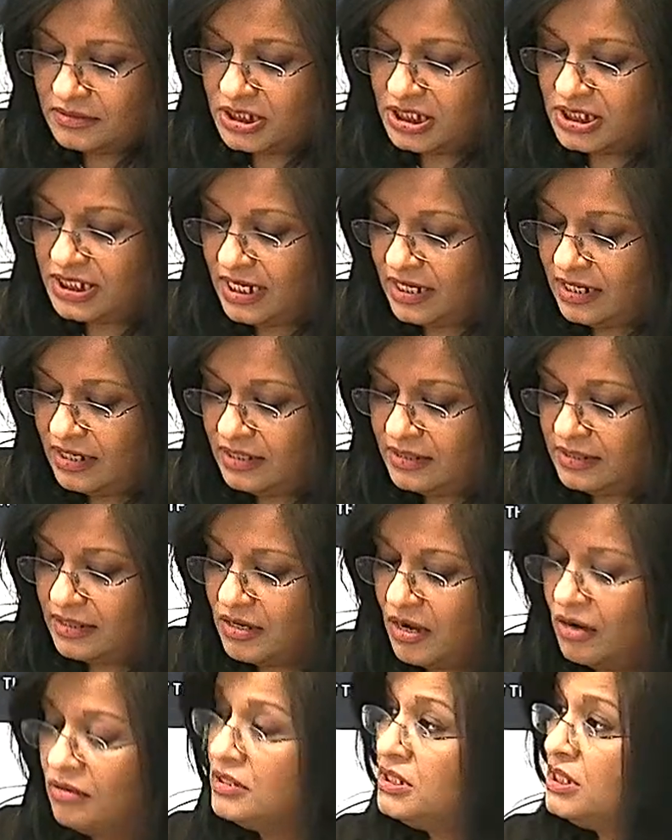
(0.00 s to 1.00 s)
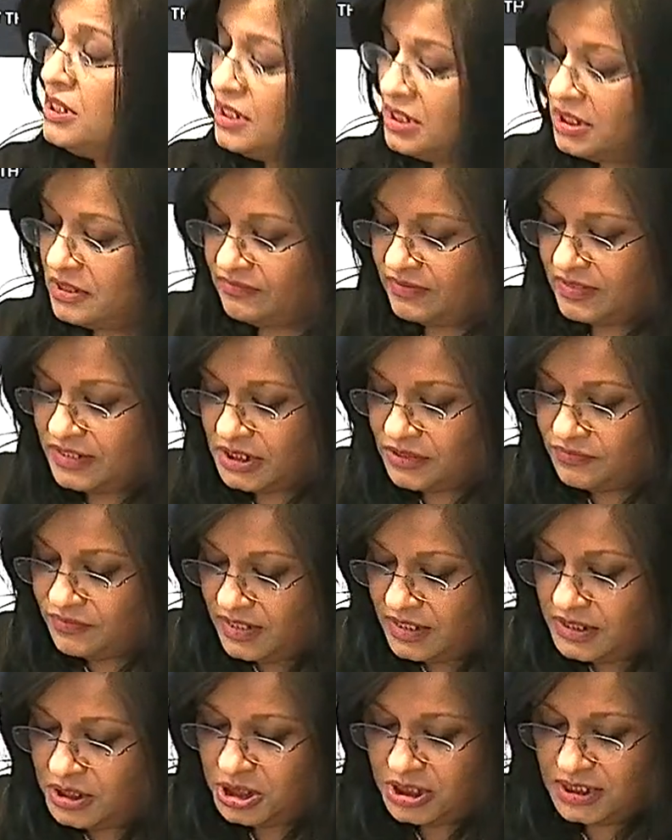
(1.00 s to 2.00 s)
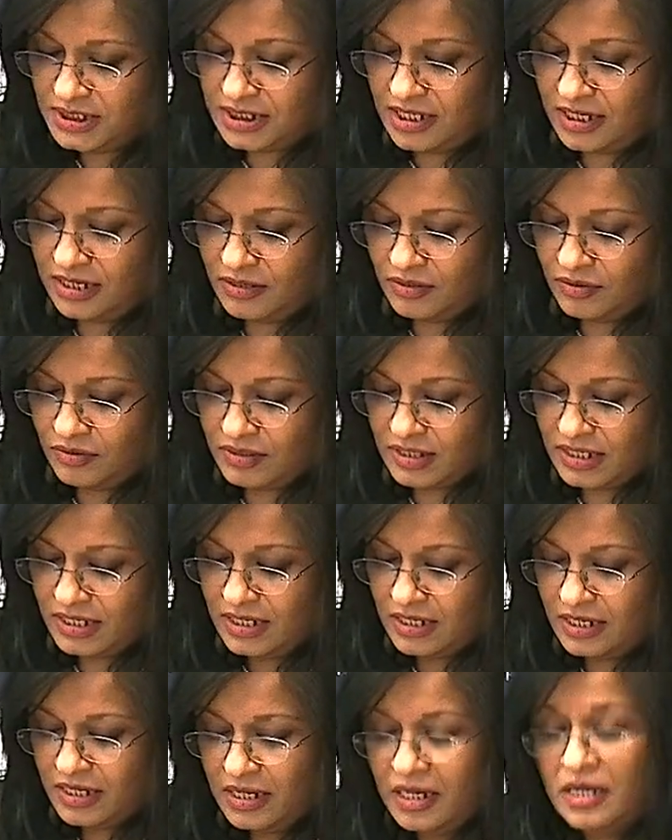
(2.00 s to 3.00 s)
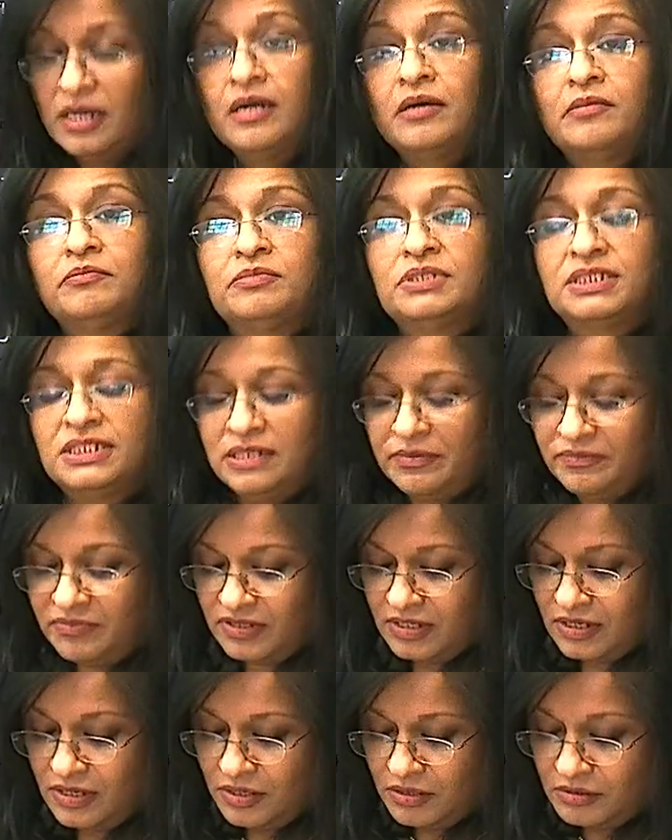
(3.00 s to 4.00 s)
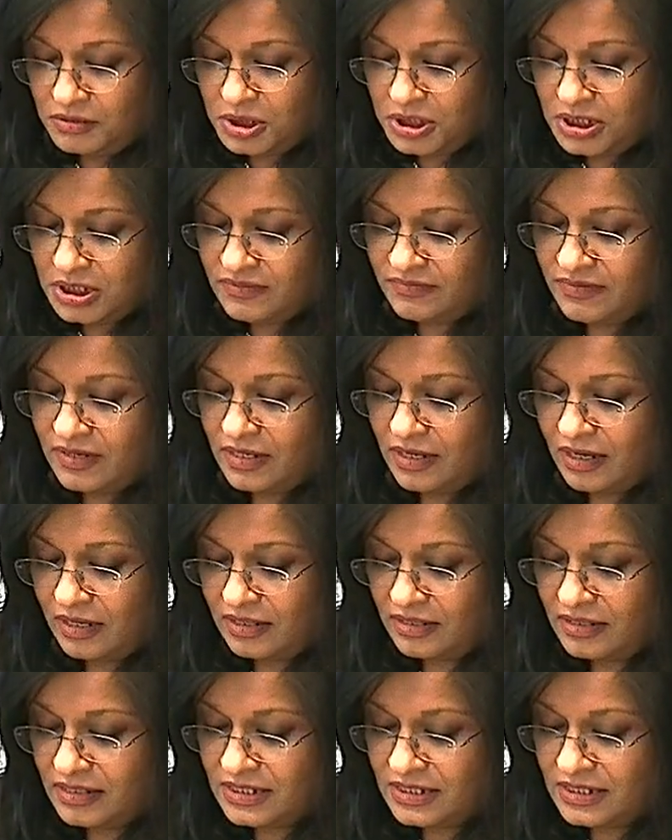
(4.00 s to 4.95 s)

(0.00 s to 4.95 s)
today in the context of interreligious dialogue, Muslim theologians of the 9th